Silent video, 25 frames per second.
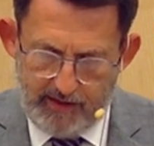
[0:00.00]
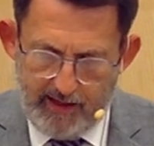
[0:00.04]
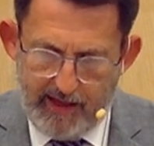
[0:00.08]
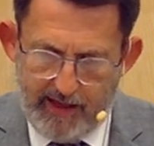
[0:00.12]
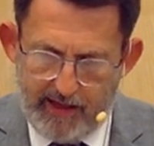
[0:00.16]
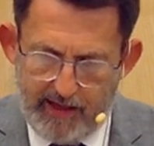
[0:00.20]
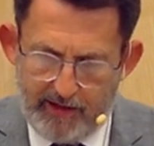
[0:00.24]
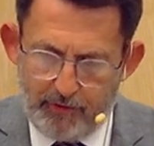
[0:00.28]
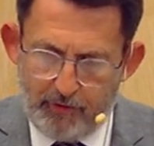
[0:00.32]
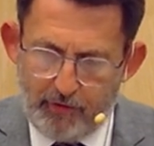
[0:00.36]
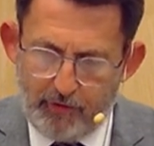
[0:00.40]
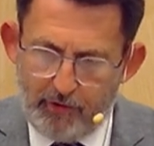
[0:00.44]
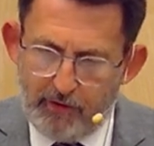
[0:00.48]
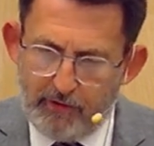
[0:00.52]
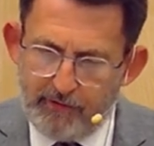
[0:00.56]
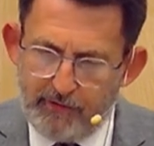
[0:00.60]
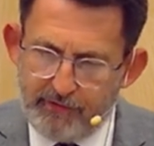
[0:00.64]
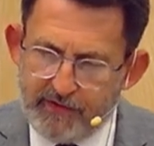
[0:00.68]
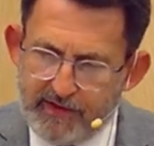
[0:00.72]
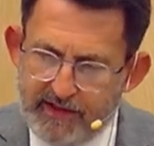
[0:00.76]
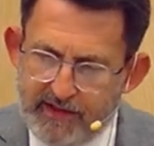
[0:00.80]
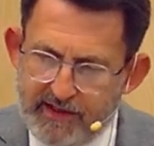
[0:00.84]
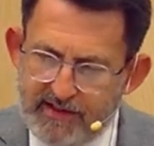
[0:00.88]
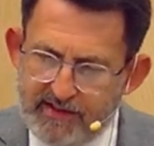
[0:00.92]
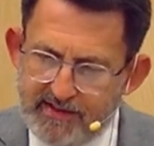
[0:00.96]
And all of
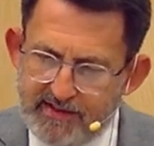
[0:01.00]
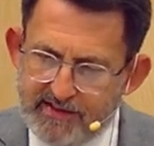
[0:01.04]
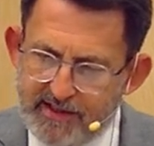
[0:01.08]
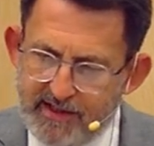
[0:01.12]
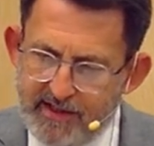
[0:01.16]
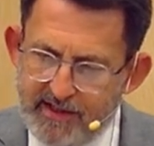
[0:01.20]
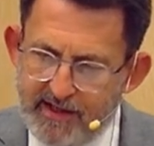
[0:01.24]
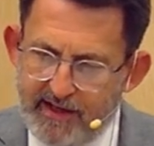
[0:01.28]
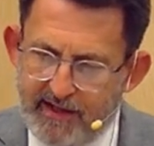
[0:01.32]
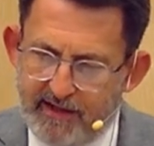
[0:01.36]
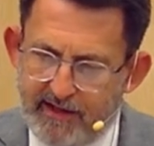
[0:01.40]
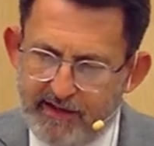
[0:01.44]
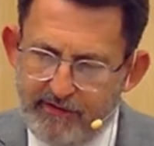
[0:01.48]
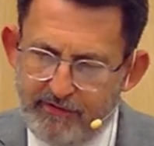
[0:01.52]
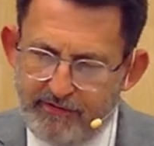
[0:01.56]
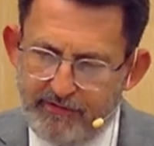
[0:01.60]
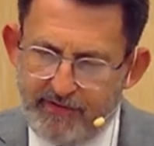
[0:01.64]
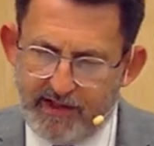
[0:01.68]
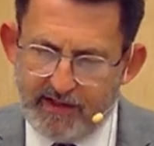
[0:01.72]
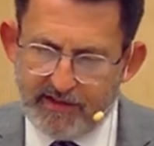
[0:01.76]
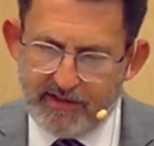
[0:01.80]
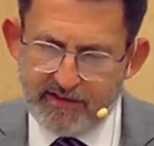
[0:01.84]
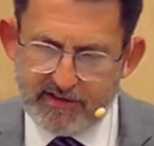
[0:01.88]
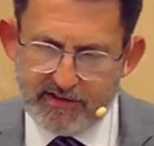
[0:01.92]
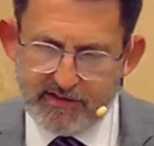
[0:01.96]
these
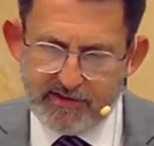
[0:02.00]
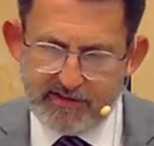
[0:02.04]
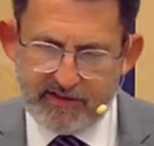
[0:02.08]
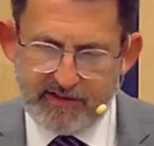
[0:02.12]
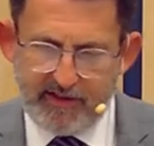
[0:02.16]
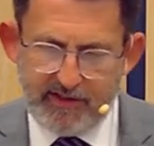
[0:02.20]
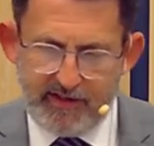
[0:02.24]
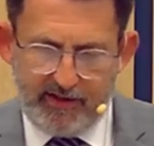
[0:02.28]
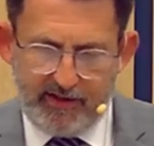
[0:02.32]
events